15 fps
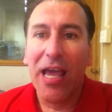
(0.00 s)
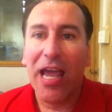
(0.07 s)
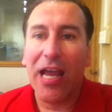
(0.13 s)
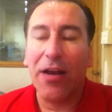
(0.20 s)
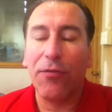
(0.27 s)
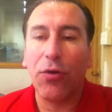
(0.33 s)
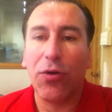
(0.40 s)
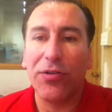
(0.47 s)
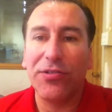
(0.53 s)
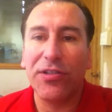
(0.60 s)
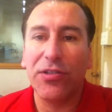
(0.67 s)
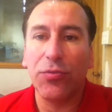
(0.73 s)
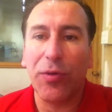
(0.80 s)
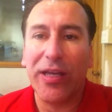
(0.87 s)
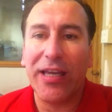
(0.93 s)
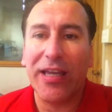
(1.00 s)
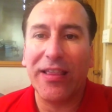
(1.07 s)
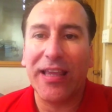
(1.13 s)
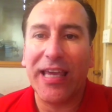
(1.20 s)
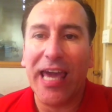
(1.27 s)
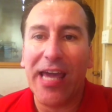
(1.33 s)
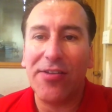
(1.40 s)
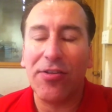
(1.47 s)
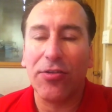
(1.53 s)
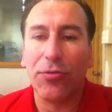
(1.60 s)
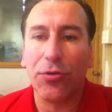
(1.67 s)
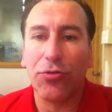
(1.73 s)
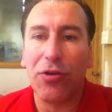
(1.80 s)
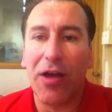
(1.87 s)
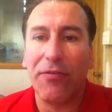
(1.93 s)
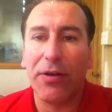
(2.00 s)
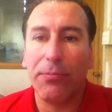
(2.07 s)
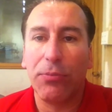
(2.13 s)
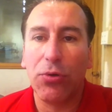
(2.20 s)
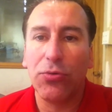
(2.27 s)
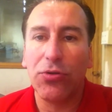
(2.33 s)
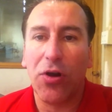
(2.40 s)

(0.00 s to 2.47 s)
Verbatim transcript: And of course, this weekend, the Cajuns will travel to Boone,